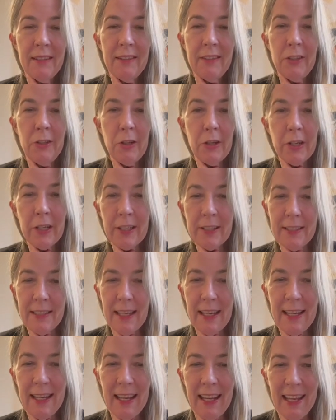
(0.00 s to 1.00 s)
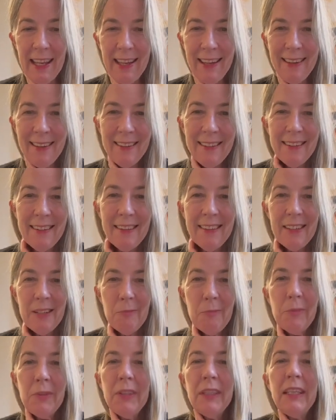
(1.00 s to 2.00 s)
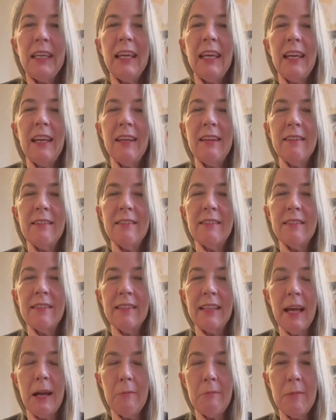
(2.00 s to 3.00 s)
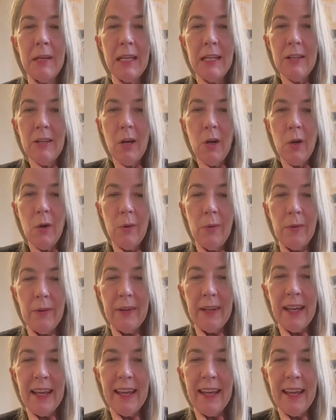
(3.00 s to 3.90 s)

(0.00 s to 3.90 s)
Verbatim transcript: New York City, please let me know